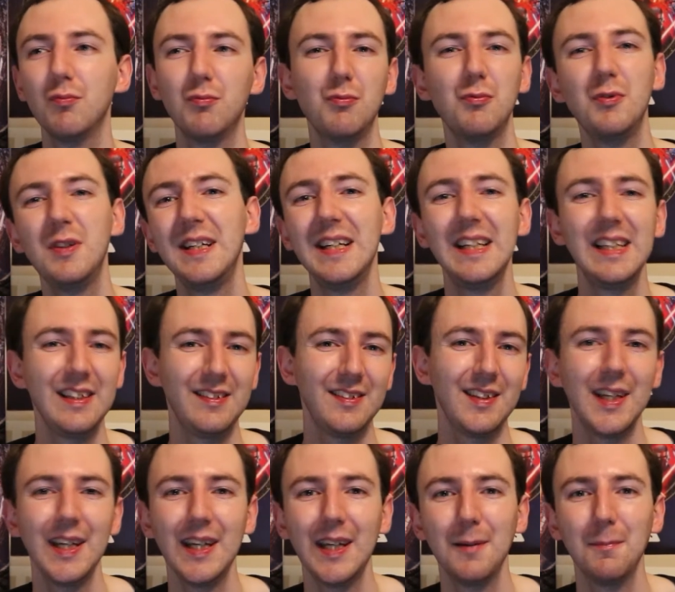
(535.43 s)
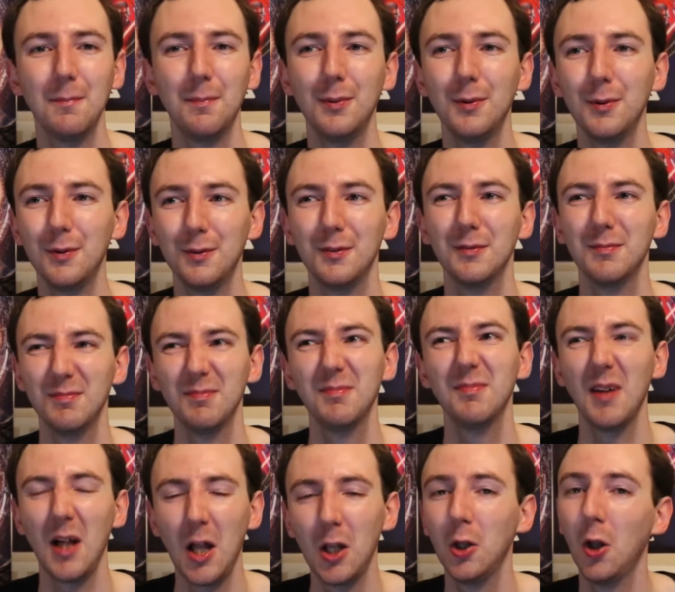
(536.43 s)
really see it but
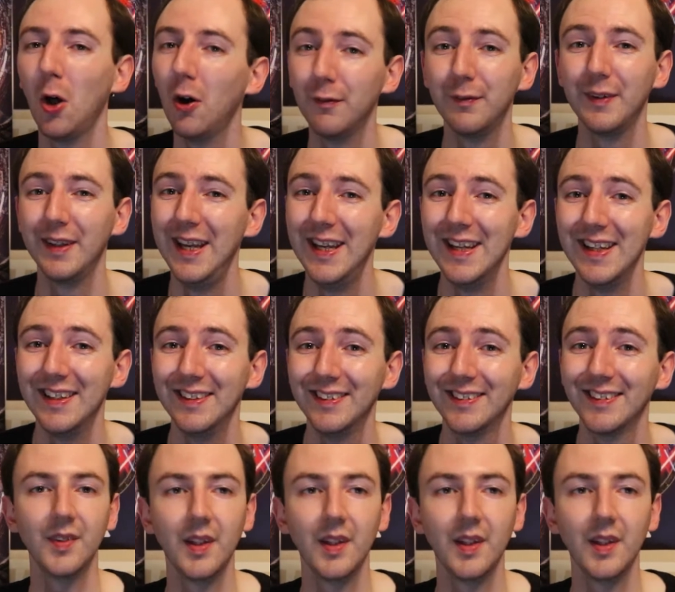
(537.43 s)
a lot of it is.